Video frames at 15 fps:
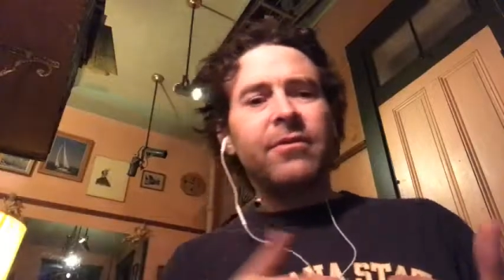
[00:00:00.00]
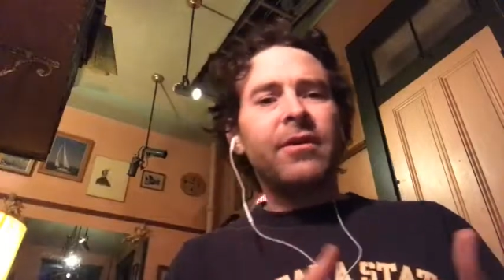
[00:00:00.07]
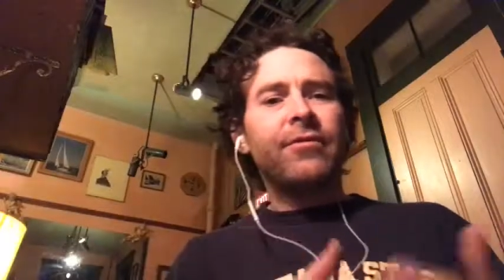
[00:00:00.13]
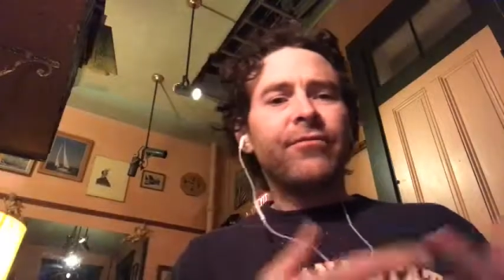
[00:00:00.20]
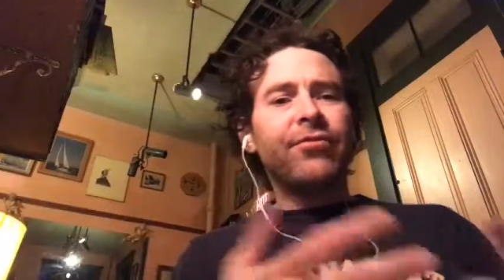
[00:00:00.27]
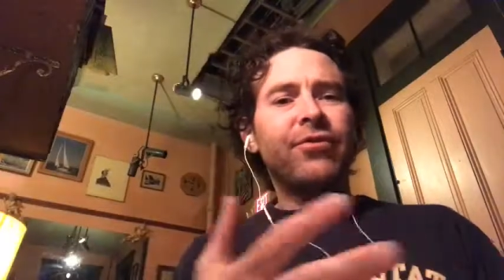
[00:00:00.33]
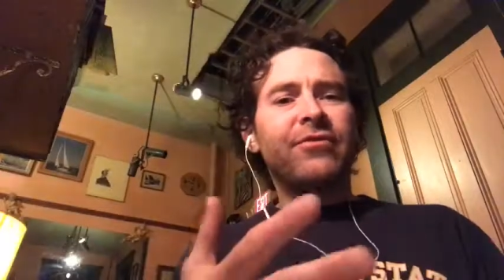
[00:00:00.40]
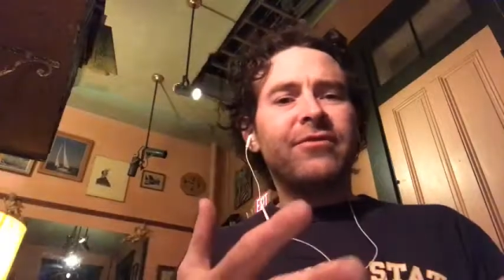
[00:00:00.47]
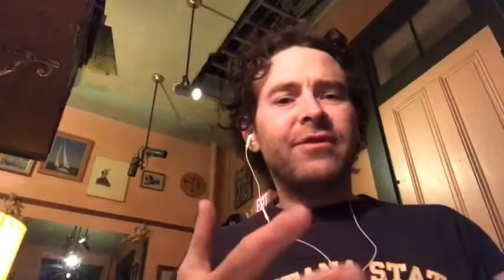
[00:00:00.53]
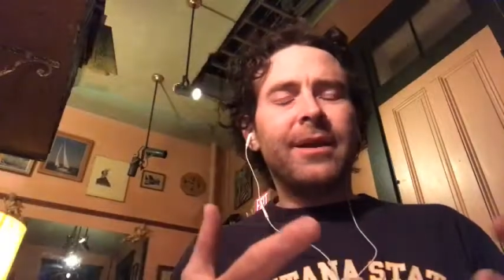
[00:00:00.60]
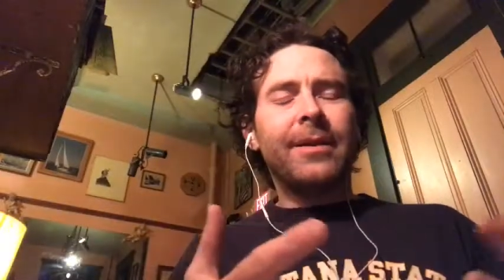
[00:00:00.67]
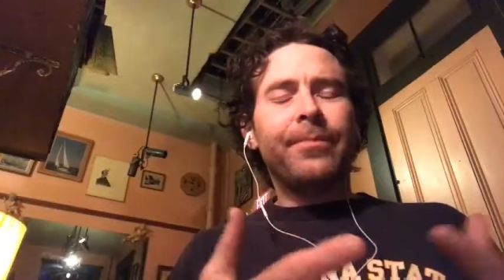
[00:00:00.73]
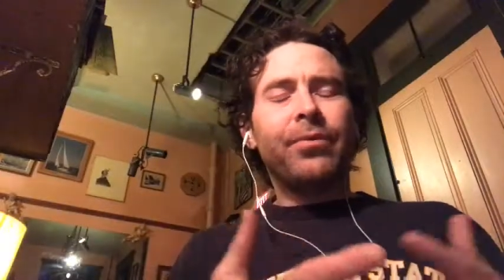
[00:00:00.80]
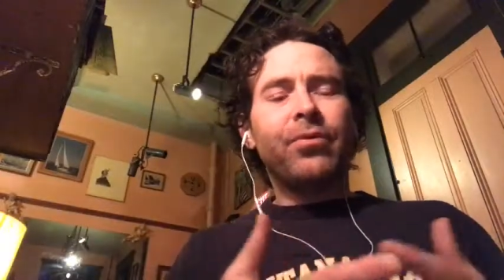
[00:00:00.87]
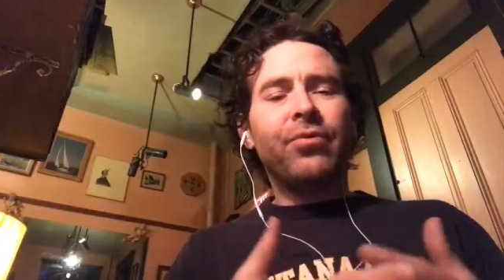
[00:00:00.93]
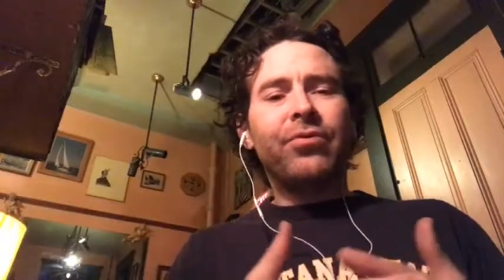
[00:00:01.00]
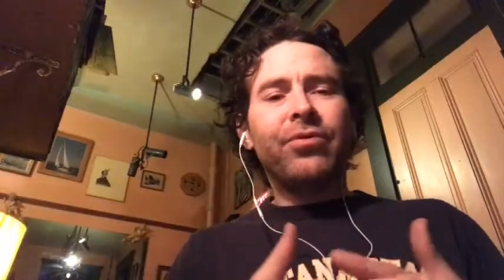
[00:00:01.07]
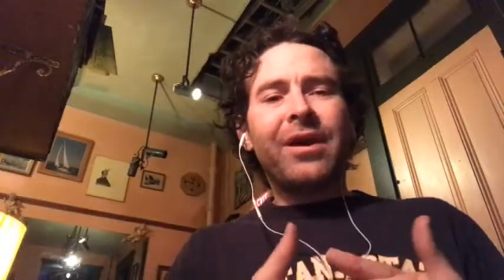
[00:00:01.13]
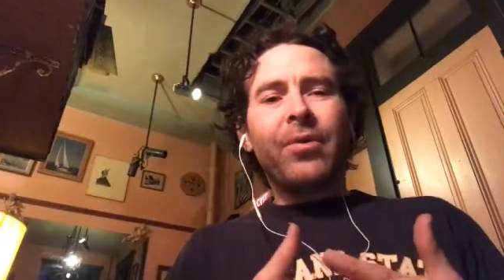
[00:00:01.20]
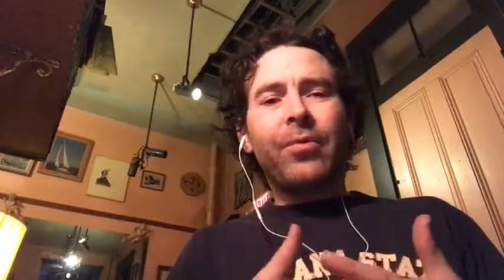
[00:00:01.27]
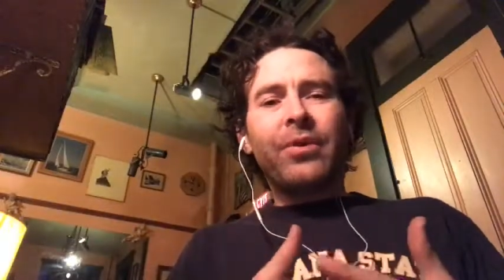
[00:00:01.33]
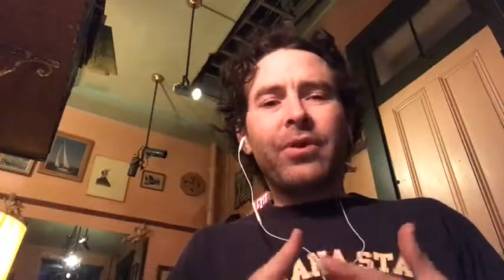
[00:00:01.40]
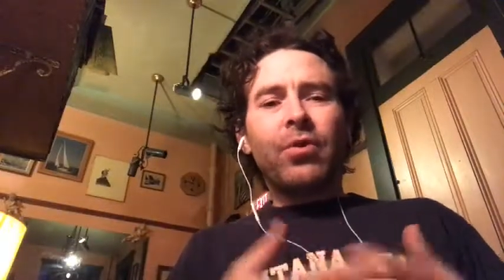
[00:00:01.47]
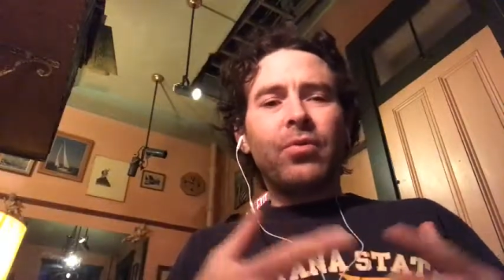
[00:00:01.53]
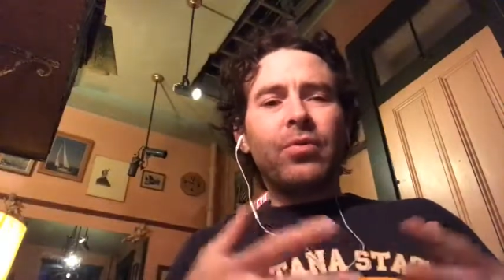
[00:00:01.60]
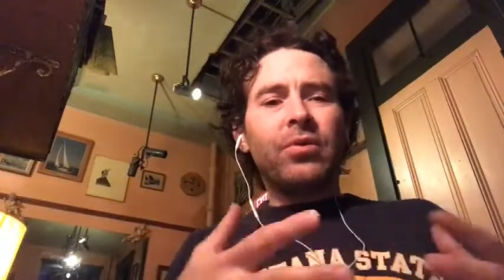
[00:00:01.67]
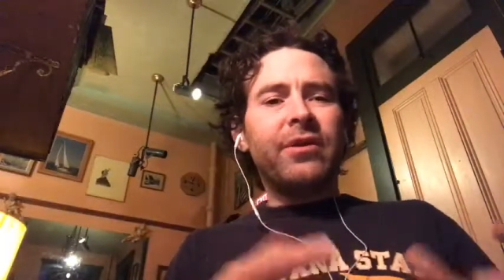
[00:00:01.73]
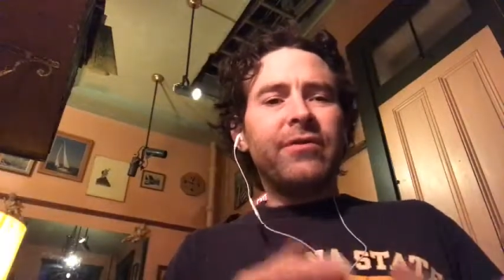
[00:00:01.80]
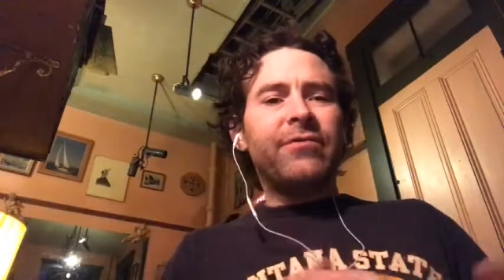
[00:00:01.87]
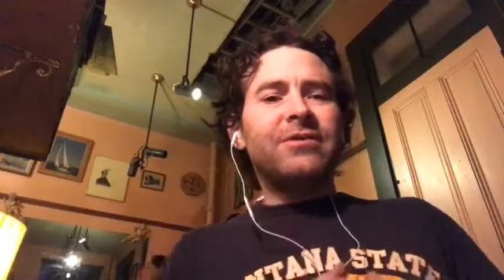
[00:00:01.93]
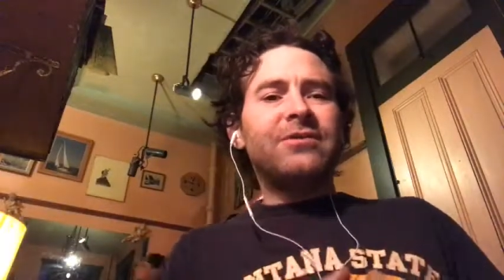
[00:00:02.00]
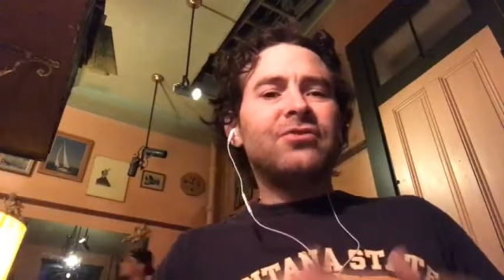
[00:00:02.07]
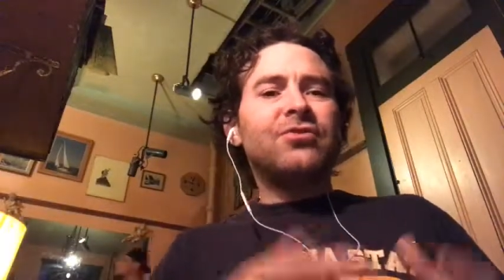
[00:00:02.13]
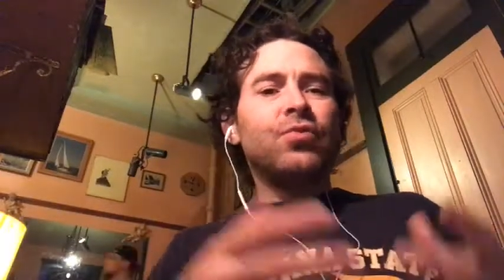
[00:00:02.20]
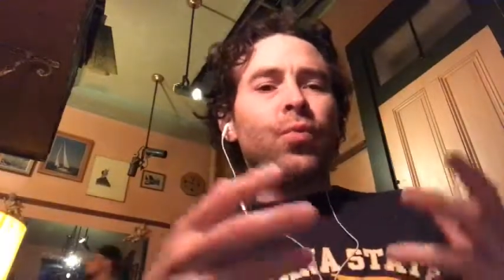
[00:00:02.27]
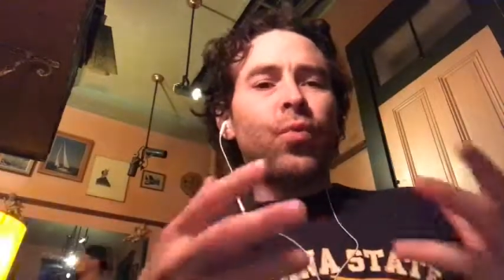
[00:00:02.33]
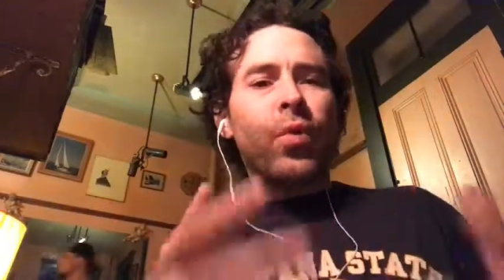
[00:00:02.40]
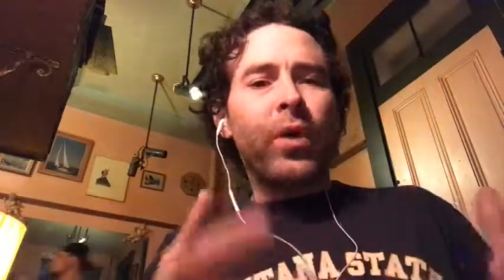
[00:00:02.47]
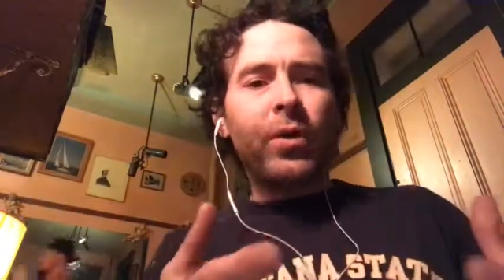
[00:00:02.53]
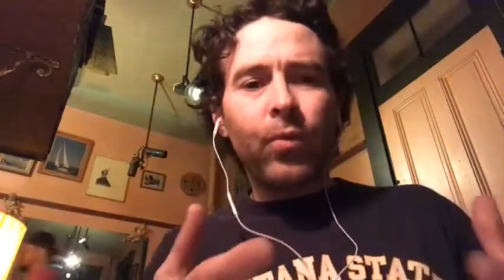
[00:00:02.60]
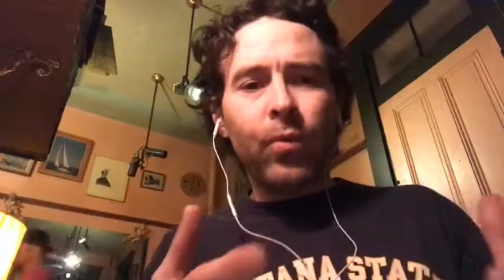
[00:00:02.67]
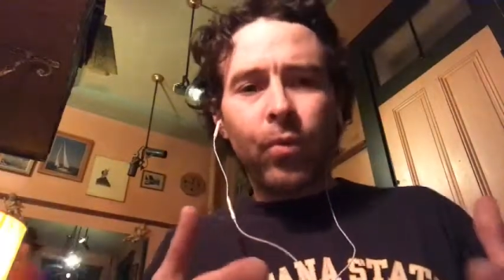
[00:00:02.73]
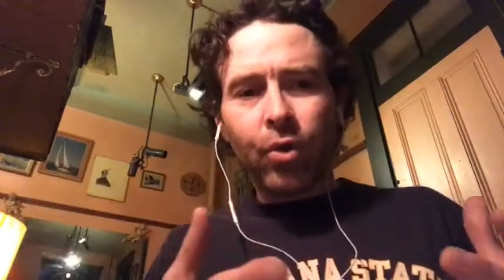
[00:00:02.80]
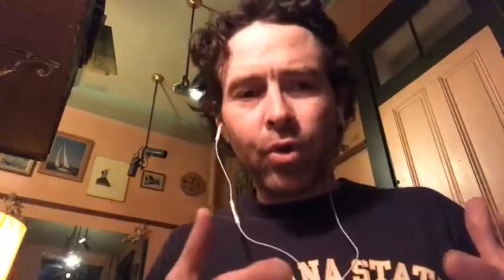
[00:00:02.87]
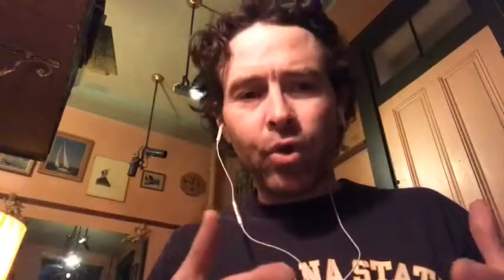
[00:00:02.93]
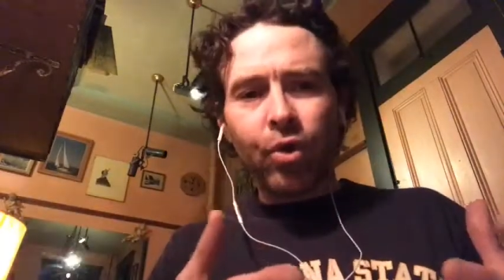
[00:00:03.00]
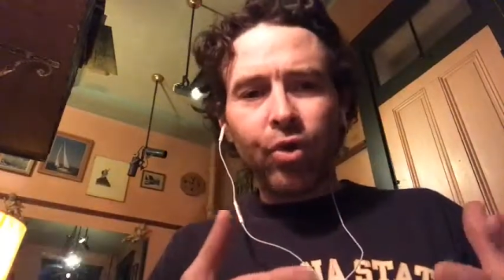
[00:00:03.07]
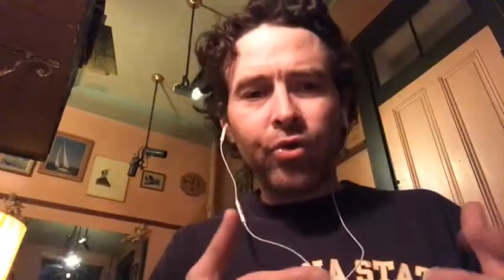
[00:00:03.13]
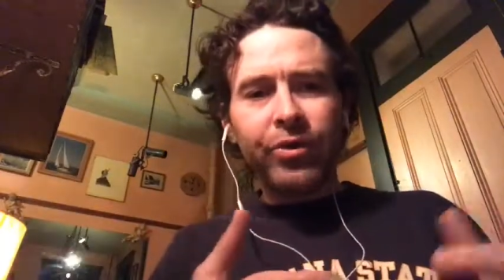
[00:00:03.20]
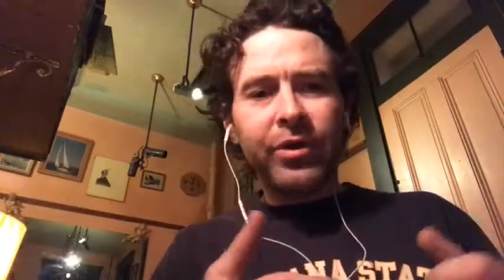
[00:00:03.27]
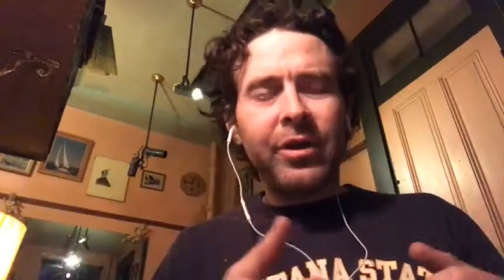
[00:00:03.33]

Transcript: for example, that we don't live in just one world,